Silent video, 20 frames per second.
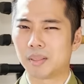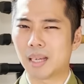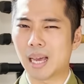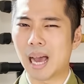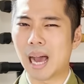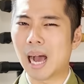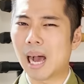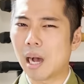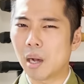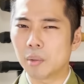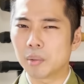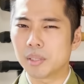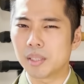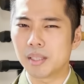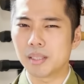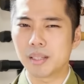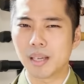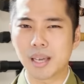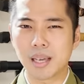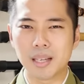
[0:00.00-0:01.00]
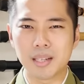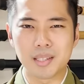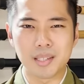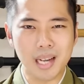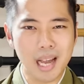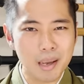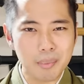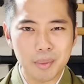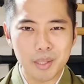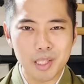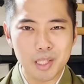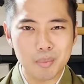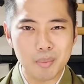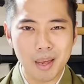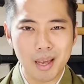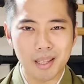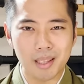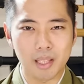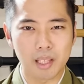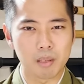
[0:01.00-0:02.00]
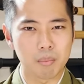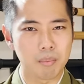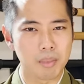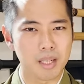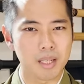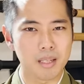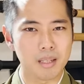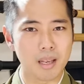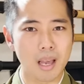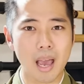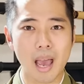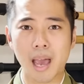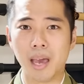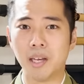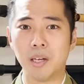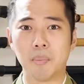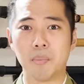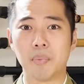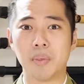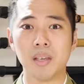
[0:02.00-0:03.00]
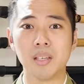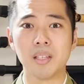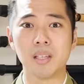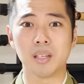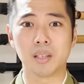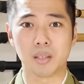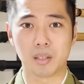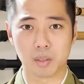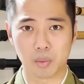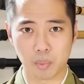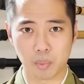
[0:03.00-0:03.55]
how did a Japanese man like me end up thinking this